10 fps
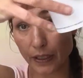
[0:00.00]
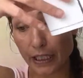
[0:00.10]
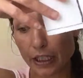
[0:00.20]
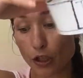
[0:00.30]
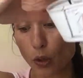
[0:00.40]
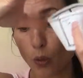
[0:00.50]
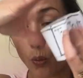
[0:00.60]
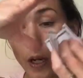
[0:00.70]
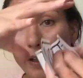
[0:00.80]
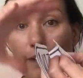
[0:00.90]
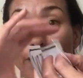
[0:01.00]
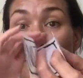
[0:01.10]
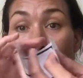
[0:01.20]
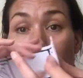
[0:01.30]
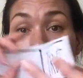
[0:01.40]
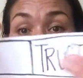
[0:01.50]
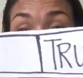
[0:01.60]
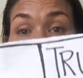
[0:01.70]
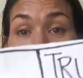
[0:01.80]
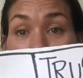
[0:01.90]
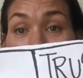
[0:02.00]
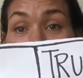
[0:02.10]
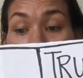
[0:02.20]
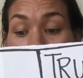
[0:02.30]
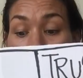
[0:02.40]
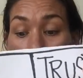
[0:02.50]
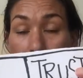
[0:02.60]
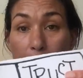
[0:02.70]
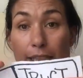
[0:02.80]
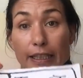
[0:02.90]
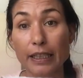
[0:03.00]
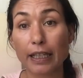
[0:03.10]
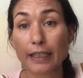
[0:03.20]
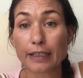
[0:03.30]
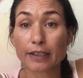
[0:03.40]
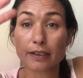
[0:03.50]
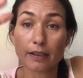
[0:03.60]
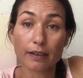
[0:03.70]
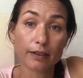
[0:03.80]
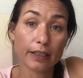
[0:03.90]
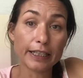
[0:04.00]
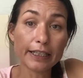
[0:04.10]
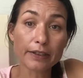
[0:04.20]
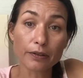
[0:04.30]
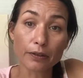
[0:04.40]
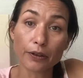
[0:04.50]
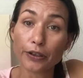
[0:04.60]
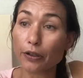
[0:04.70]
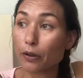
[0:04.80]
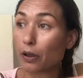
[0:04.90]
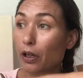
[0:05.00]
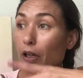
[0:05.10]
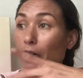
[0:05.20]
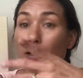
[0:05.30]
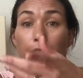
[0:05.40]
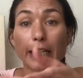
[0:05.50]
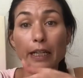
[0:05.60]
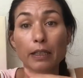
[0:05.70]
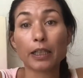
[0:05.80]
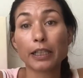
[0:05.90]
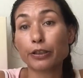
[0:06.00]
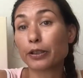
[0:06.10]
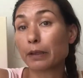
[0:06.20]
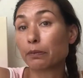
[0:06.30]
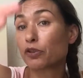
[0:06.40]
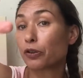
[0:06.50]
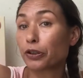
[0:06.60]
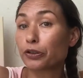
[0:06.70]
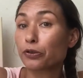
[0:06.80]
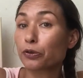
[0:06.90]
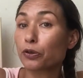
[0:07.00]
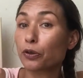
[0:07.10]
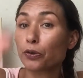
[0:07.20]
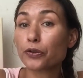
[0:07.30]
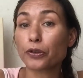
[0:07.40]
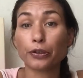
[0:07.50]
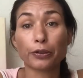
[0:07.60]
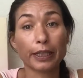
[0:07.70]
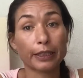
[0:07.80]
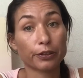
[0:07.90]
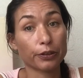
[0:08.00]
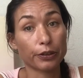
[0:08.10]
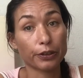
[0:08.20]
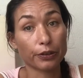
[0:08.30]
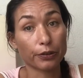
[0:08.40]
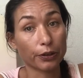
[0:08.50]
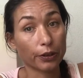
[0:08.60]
It's one thing, it's one stick. It's like the heater on your, you can turn it on cold or you can turn it on